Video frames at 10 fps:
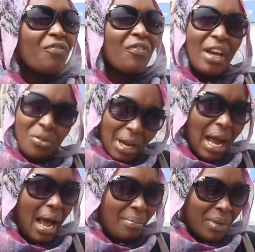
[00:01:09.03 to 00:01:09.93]
very
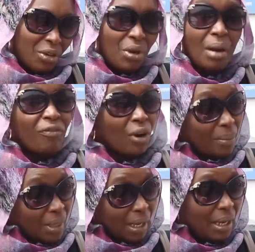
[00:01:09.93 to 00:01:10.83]
happy. You know, I'm
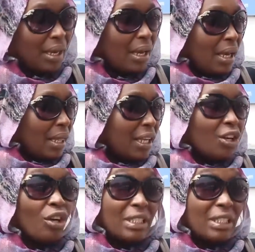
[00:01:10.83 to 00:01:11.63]
from the